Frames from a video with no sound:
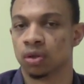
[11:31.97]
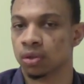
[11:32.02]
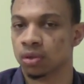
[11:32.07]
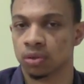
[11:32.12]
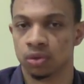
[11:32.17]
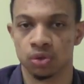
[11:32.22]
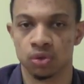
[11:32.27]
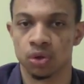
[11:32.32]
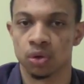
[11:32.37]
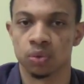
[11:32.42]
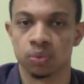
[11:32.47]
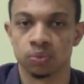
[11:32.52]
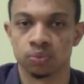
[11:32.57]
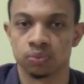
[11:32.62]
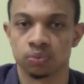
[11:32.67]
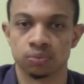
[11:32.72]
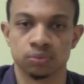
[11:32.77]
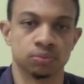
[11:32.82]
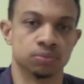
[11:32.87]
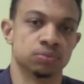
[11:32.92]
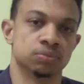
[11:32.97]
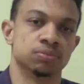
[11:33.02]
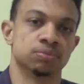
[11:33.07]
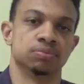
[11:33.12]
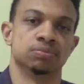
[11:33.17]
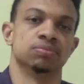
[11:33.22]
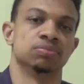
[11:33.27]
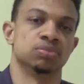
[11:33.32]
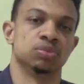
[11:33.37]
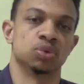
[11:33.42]
you know,
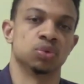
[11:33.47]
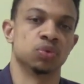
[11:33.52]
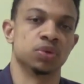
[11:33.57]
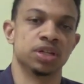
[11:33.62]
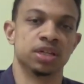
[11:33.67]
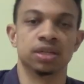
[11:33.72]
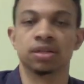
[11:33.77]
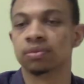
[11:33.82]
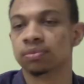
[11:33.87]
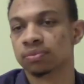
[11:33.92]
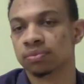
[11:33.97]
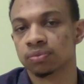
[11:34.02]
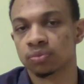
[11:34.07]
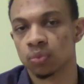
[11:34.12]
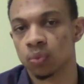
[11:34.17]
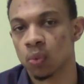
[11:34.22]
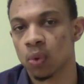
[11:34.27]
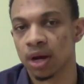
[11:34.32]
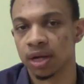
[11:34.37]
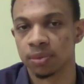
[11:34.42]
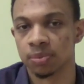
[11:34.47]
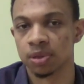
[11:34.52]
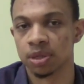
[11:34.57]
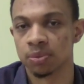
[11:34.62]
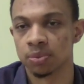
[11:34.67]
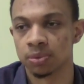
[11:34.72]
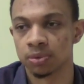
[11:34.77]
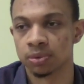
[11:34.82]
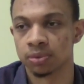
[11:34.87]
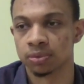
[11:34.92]
3 white
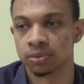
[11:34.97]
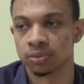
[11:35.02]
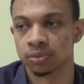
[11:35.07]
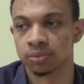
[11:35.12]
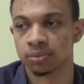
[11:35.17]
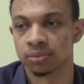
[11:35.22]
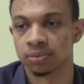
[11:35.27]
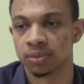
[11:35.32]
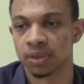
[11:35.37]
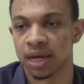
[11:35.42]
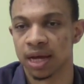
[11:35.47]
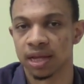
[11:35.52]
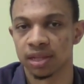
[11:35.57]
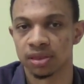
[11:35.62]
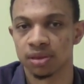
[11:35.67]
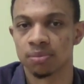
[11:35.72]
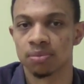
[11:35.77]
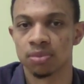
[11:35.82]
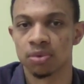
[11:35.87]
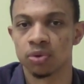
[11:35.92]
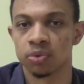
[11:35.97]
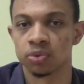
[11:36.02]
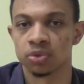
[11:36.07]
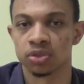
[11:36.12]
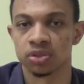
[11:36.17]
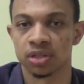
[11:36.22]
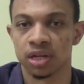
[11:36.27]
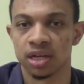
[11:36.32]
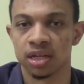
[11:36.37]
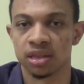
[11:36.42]
people at the
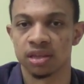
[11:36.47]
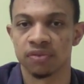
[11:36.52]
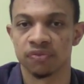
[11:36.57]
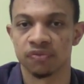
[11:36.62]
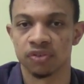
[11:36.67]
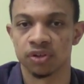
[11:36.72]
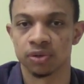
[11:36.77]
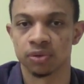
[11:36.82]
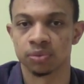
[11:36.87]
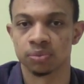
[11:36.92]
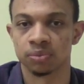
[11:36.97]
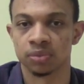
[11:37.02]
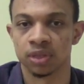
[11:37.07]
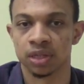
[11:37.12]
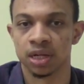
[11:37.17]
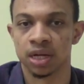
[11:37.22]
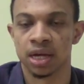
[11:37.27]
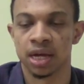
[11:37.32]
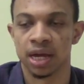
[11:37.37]
most in the film.